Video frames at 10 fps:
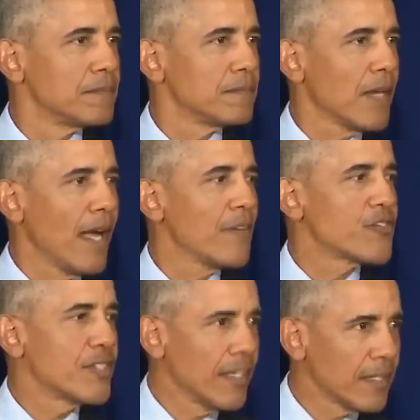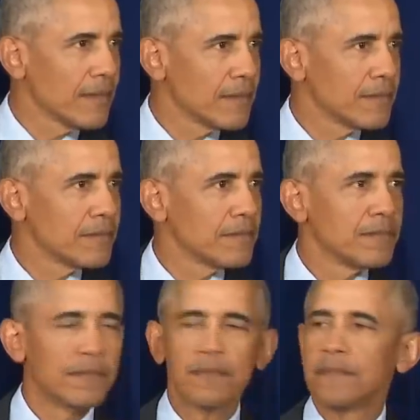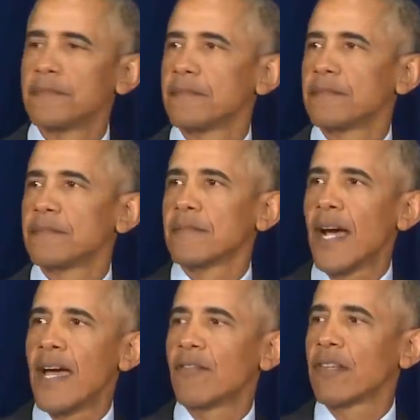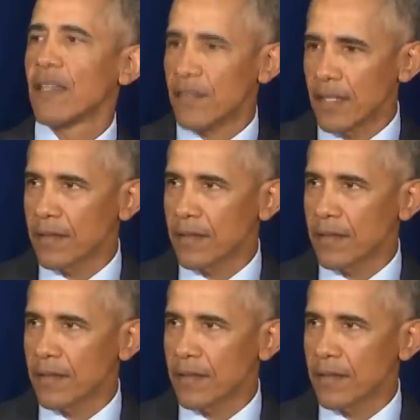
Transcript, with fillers: I have seen it. I have lived it.